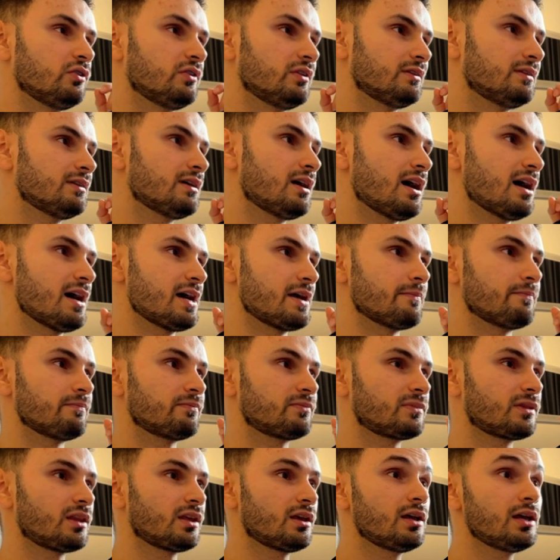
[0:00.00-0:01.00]
the time.
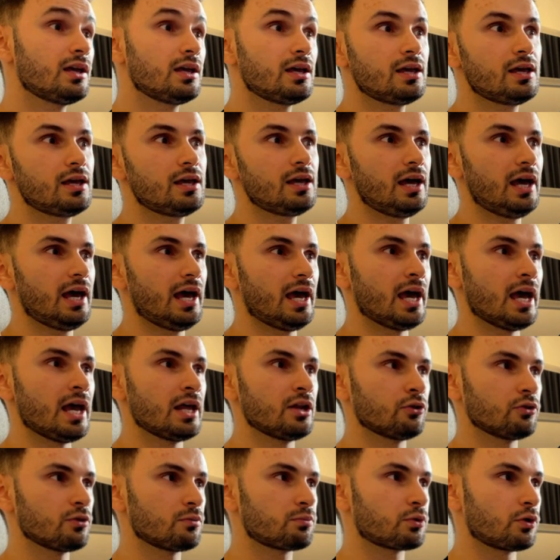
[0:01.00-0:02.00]
And
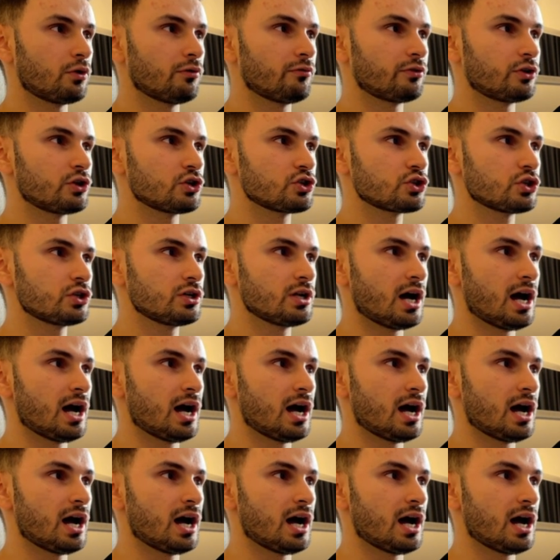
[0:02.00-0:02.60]
on the Pro version,